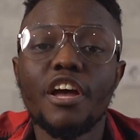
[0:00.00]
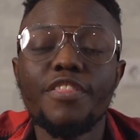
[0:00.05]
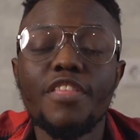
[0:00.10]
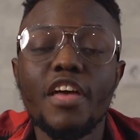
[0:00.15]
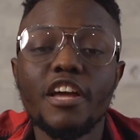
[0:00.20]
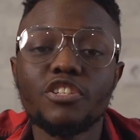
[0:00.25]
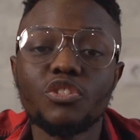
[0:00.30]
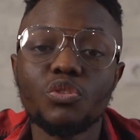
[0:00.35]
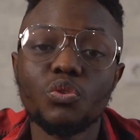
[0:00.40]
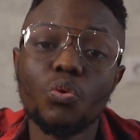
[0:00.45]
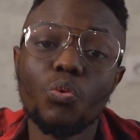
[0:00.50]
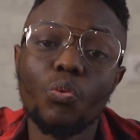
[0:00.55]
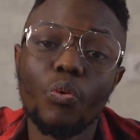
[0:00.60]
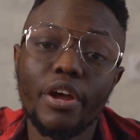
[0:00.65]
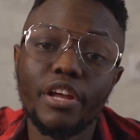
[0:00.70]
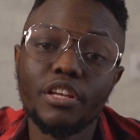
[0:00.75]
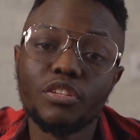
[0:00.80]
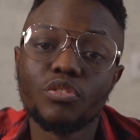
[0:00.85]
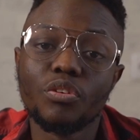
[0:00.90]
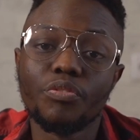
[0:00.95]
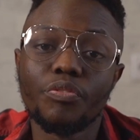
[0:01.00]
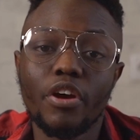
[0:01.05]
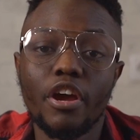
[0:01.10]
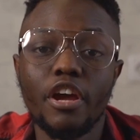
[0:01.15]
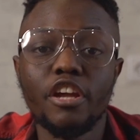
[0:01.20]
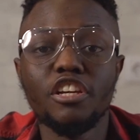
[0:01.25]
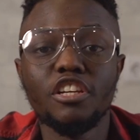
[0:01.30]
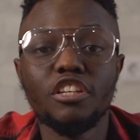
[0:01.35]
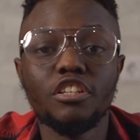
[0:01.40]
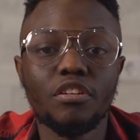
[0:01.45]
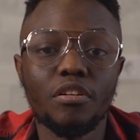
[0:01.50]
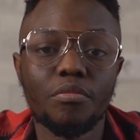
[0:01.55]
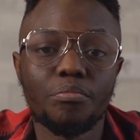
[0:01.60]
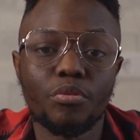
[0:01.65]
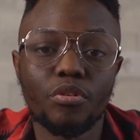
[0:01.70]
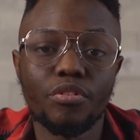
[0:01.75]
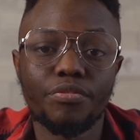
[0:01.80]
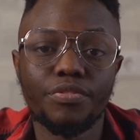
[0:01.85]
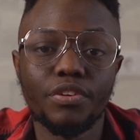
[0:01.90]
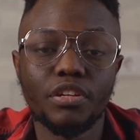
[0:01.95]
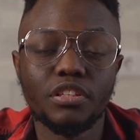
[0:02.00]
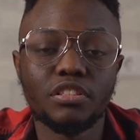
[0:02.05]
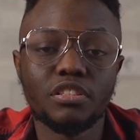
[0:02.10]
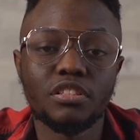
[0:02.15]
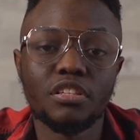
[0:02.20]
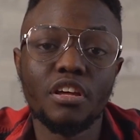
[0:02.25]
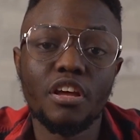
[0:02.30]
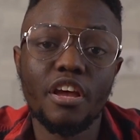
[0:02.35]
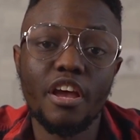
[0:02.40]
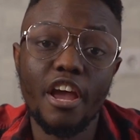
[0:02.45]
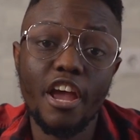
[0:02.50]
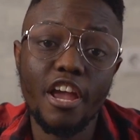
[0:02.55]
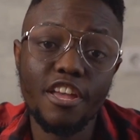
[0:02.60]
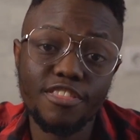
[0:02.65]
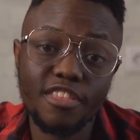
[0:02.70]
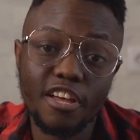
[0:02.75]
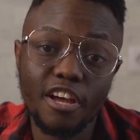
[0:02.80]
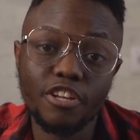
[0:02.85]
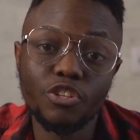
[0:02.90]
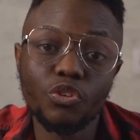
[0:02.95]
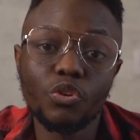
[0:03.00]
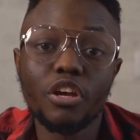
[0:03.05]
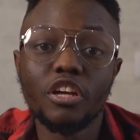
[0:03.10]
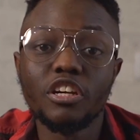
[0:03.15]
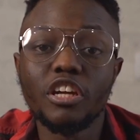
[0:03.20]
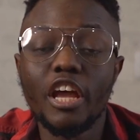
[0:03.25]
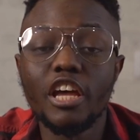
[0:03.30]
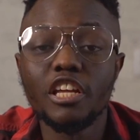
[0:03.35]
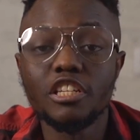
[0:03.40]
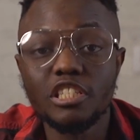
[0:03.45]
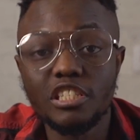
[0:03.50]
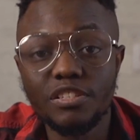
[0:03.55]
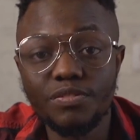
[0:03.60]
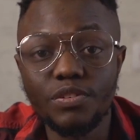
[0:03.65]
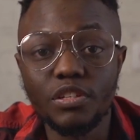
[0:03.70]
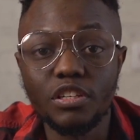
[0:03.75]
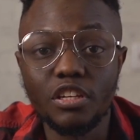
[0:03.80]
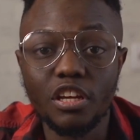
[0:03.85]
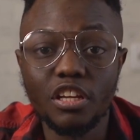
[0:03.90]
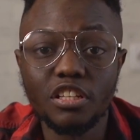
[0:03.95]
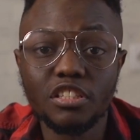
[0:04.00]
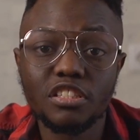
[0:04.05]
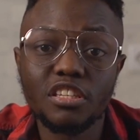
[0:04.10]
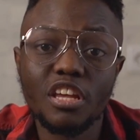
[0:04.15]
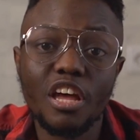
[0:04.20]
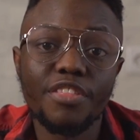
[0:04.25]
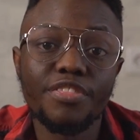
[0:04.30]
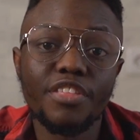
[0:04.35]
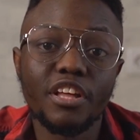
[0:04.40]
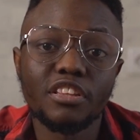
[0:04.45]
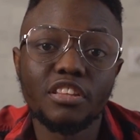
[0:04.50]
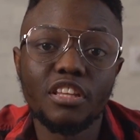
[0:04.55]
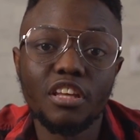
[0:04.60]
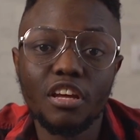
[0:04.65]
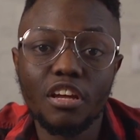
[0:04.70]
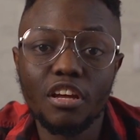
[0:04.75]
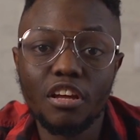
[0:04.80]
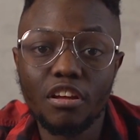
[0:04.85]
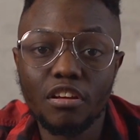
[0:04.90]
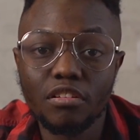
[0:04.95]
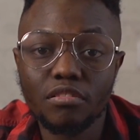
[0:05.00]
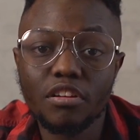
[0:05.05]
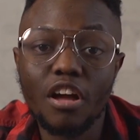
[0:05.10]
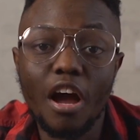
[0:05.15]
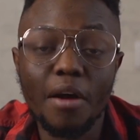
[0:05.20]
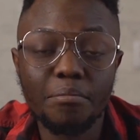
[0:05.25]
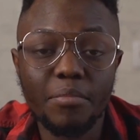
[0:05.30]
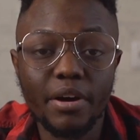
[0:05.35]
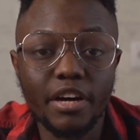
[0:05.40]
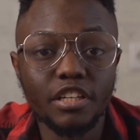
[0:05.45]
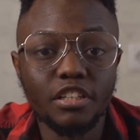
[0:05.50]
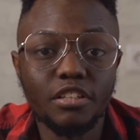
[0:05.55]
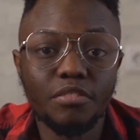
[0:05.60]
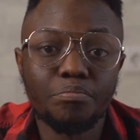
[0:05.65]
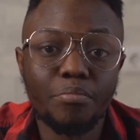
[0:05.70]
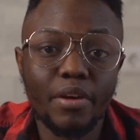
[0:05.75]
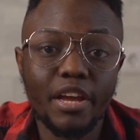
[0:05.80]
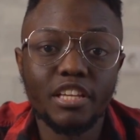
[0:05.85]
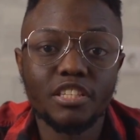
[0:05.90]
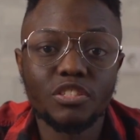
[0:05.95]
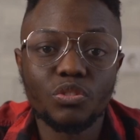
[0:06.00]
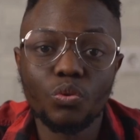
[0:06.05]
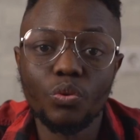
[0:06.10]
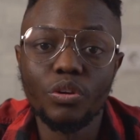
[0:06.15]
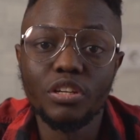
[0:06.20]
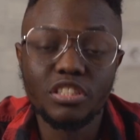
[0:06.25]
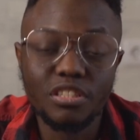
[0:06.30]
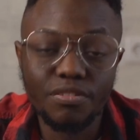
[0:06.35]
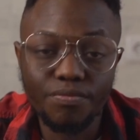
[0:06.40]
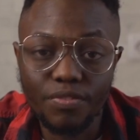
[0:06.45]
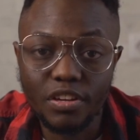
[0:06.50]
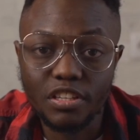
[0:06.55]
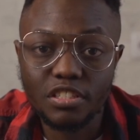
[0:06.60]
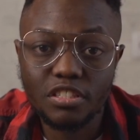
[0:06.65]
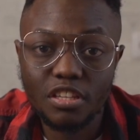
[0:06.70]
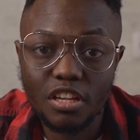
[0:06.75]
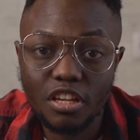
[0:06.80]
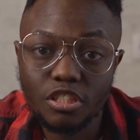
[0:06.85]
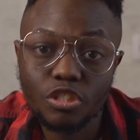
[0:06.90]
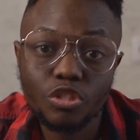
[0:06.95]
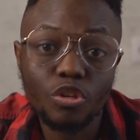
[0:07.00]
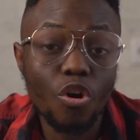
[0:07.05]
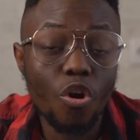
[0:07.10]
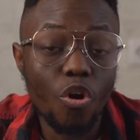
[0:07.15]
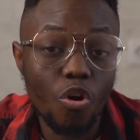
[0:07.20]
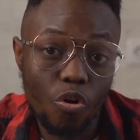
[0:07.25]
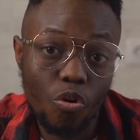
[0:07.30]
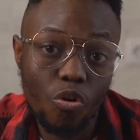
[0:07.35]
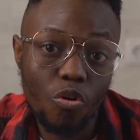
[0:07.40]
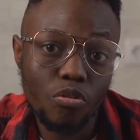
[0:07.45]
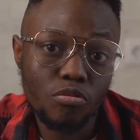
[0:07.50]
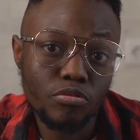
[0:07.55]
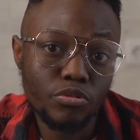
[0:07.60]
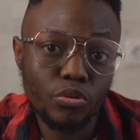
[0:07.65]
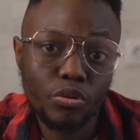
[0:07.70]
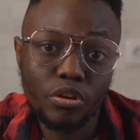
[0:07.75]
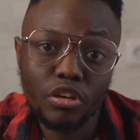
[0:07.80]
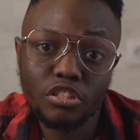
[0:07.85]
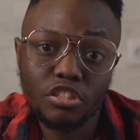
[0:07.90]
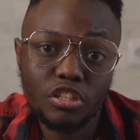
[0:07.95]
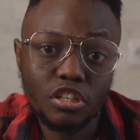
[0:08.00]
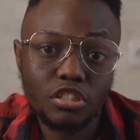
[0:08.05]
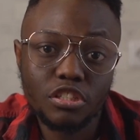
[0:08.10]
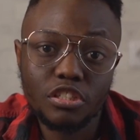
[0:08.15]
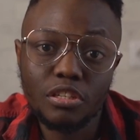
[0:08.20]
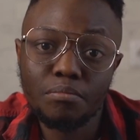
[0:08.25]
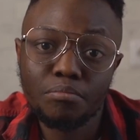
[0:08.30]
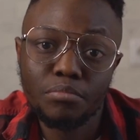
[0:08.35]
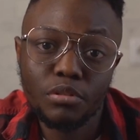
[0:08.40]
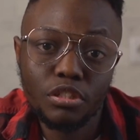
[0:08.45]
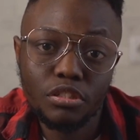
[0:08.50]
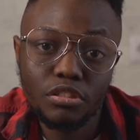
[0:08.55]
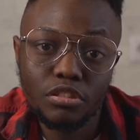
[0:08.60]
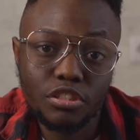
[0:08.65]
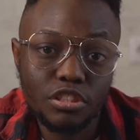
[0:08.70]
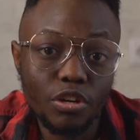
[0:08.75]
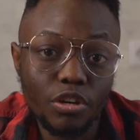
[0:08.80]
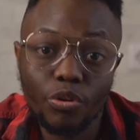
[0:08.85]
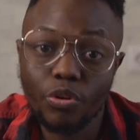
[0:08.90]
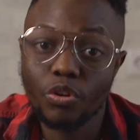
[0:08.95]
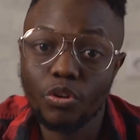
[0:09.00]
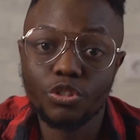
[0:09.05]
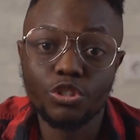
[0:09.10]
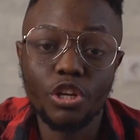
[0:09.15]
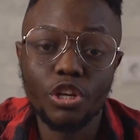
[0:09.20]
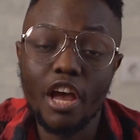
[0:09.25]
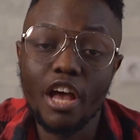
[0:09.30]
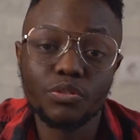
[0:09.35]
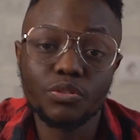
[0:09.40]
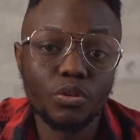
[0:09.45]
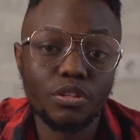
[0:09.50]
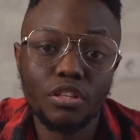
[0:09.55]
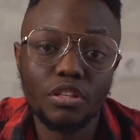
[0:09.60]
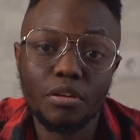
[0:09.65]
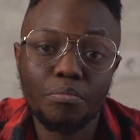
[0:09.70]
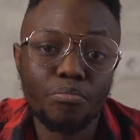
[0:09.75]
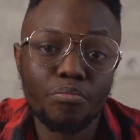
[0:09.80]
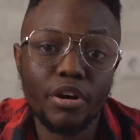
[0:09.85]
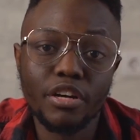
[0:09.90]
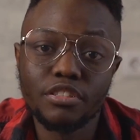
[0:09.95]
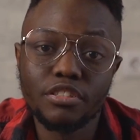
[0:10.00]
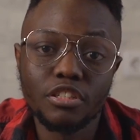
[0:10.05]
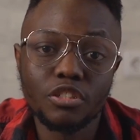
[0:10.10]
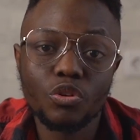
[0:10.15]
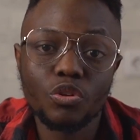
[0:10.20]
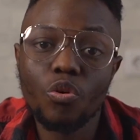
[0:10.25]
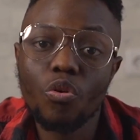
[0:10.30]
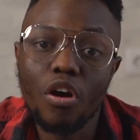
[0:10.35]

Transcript: there are 2 ways of earning profits. Either you can earn dividends that the company pays to its investors, or you can just simply sell your shares when the prices go